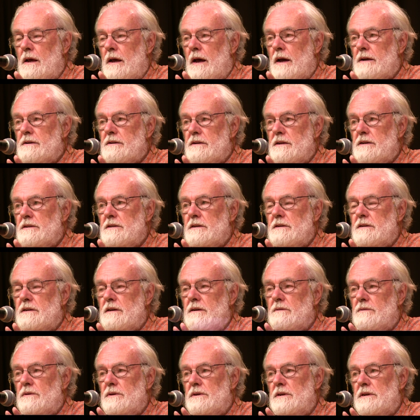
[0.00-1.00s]
And to this, I
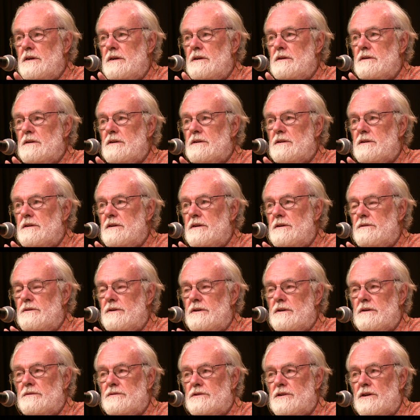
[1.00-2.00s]
think we need a
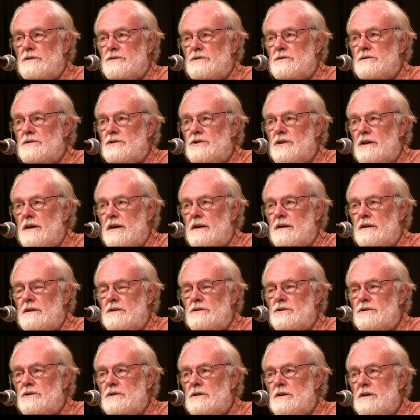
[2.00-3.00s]
theory of social
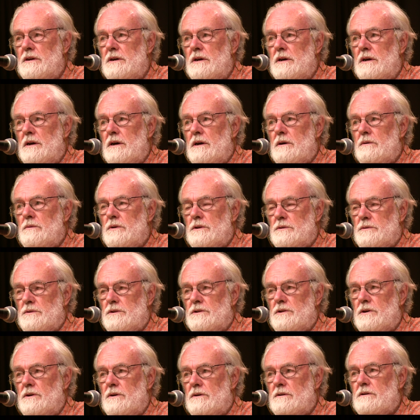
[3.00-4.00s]
change, which
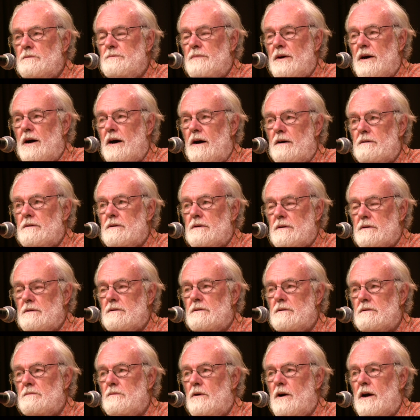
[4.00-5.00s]
would talk
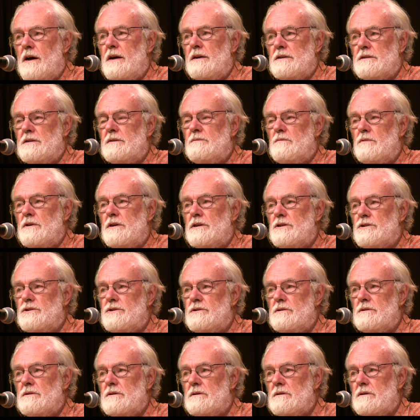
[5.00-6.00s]
about the ways in
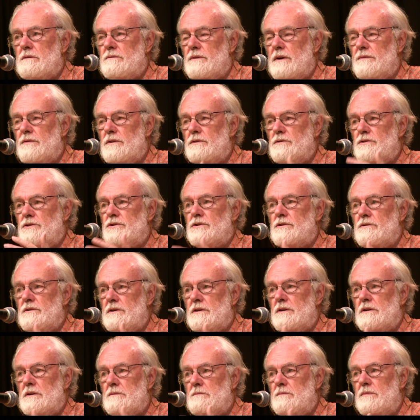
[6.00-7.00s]
which a
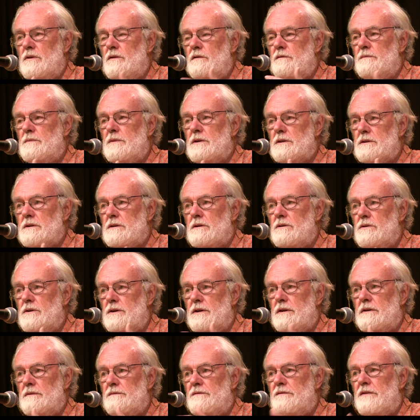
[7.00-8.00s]
revolutionary movement
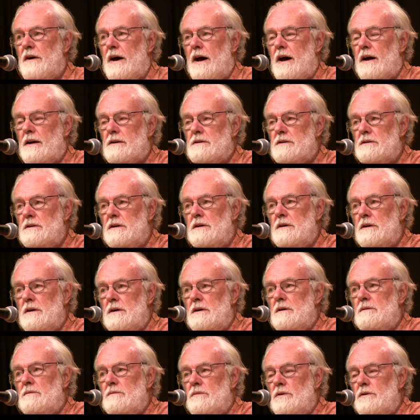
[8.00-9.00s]
could, in fact,
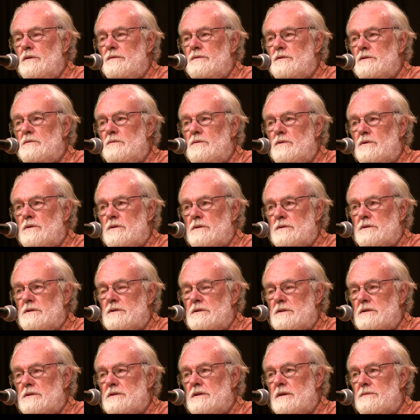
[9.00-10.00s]
move towards
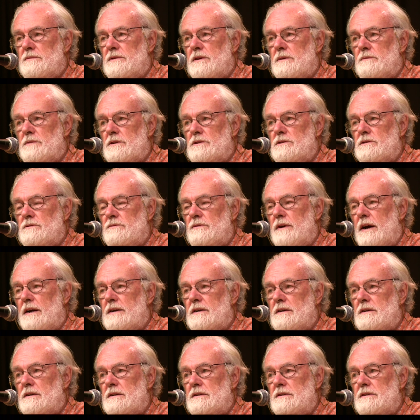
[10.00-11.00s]
something which is a
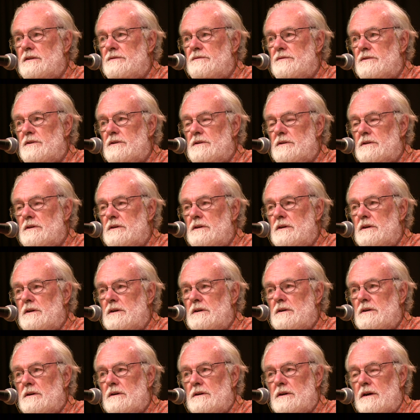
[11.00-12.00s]
radically different
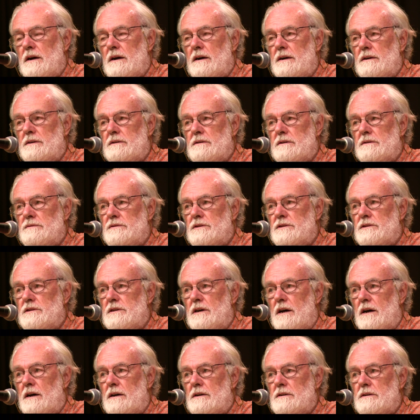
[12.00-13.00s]
kind of
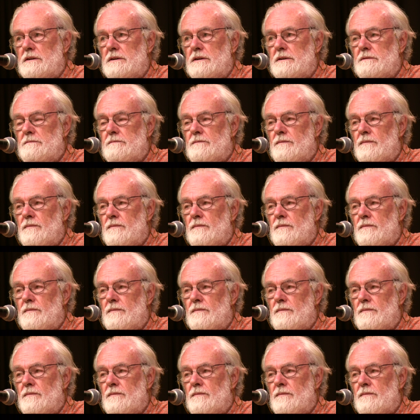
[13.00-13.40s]
society.